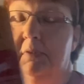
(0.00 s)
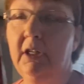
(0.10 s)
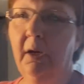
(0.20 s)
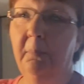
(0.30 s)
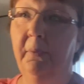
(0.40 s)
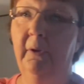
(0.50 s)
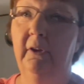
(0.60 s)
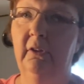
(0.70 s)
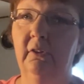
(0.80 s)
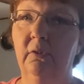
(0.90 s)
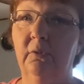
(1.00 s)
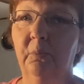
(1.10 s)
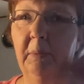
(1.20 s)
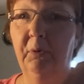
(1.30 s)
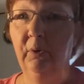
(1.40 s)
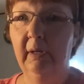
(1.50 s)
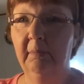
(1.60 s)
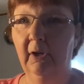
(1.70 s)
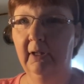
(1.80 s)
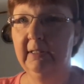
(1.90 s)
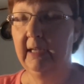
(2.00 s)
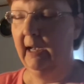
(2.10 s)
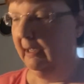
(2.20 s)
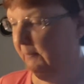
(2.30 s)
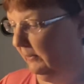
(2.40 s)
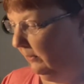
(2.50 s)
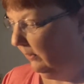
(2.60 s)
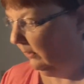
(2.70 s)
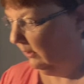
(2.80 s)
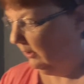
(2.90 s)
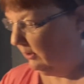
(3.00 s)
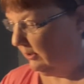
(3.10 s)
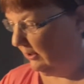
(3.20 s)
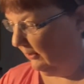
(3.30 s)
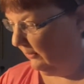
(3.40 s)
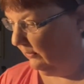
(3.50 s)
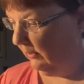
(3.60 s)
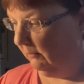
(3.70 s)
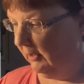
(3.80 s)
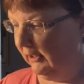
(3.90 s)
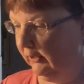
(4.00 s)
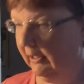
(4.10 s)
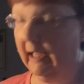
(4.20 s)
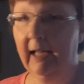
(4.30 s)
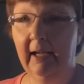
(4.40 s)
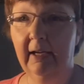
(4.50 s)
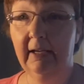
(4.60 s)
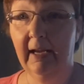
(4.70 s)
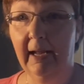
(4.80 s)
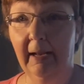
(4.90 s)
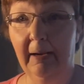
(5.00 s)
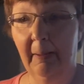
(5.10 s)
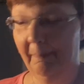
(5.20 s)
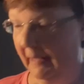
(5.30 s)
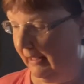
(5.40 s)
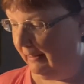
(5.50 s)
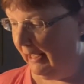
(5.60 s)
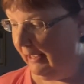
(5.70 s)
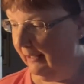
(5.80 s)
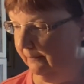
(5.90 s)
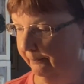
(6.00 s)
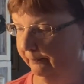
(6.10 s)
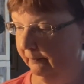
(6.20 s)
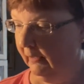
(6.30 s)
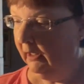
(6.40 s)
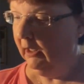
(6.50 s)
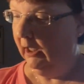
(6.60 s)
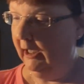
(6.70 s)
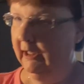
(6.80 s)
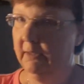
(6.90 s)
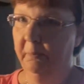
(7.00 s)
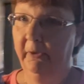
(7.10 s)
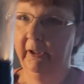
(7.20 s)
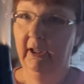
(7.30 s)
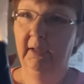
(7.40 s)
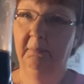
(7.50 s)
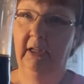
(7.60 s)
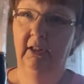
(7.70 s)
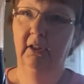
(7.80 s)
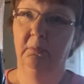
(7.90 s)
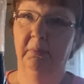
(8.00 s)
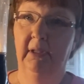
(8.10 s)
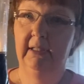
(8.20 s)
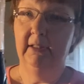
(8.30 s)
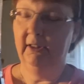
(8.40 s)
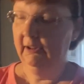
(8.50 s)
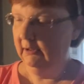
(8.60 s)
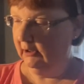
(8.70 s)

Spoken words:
I'll put whipped cream on top. So I'm gonna go ahead and make that. I put it in my little blender.